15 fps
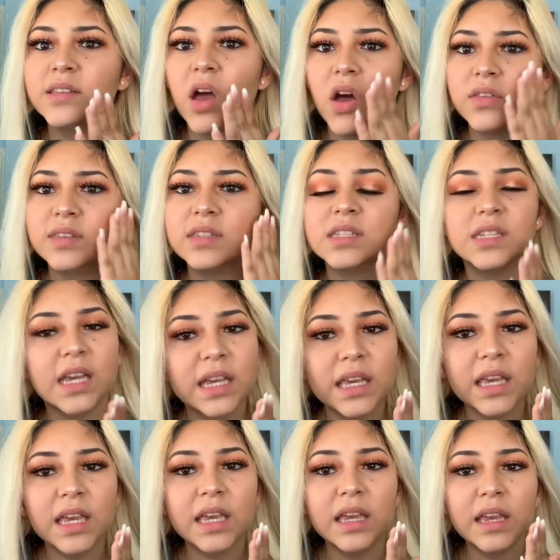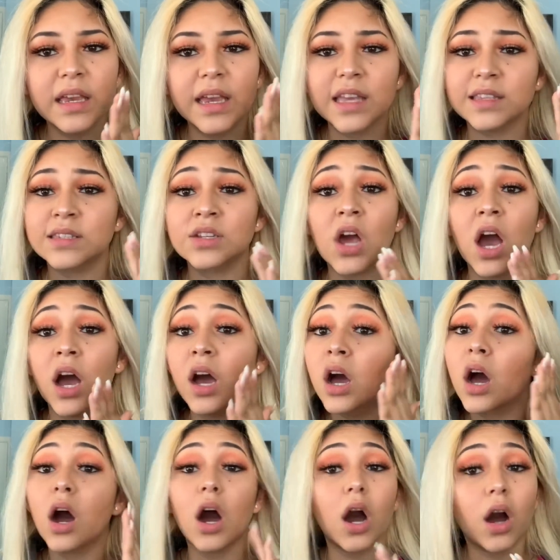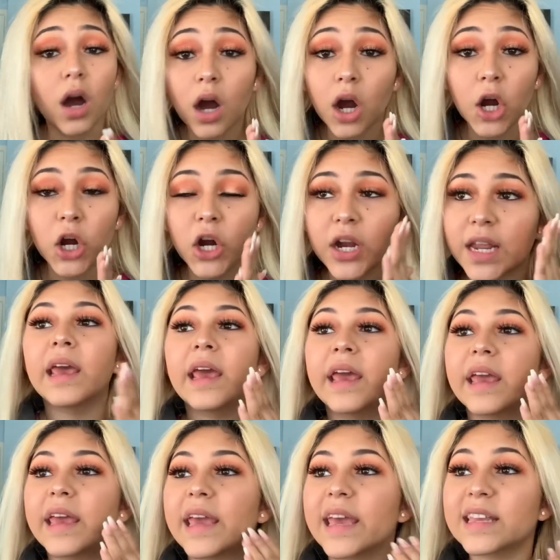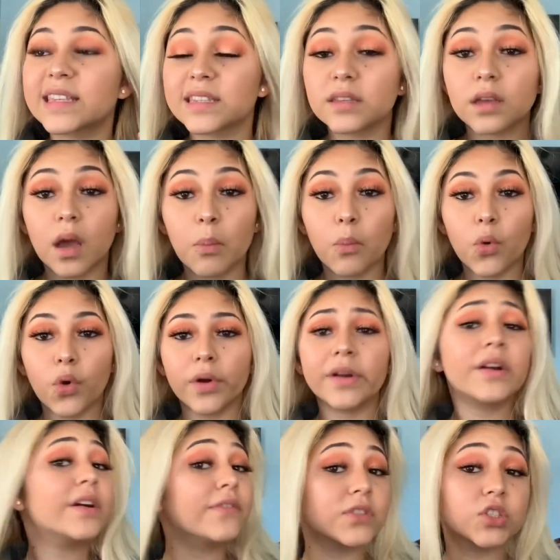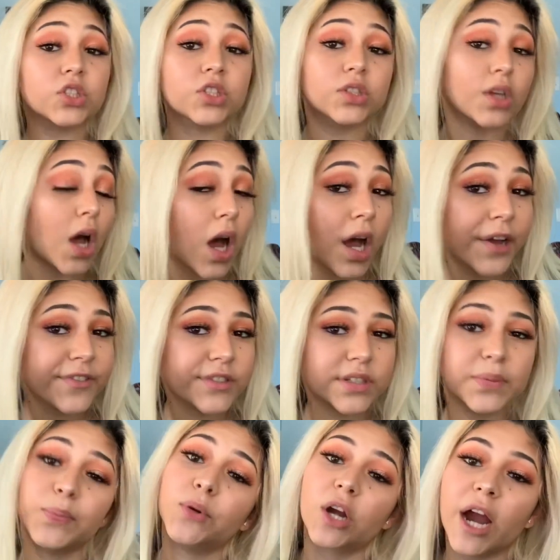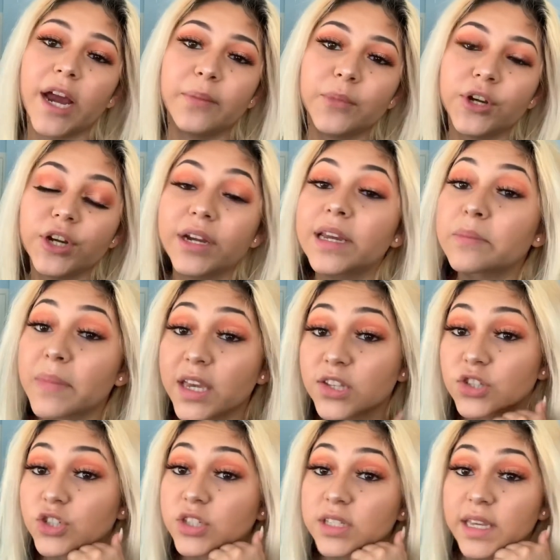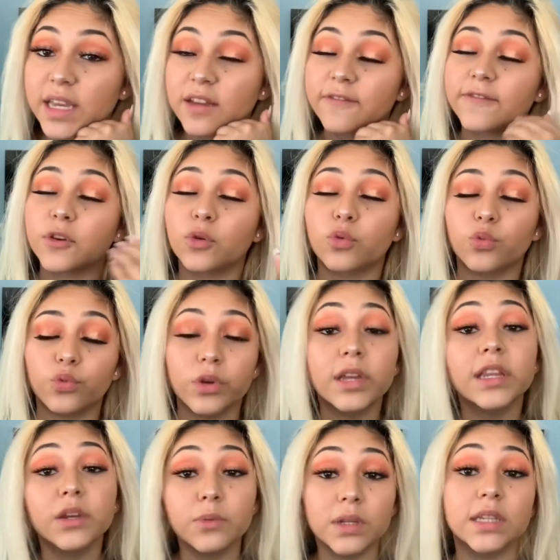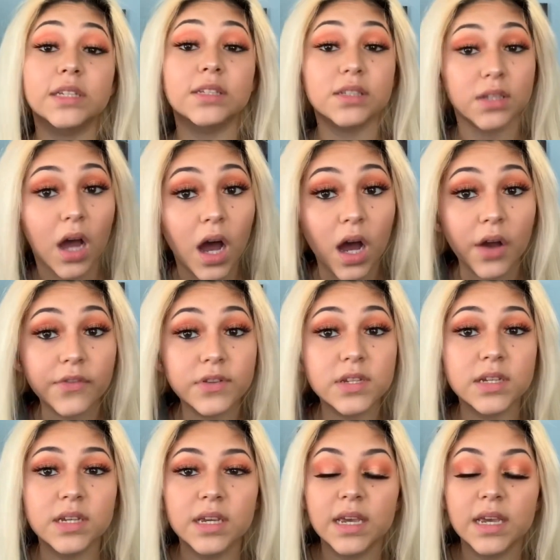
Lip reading: not sticky, it's not hard, it's more of a soft primer. It makes your skin feel really, really soft,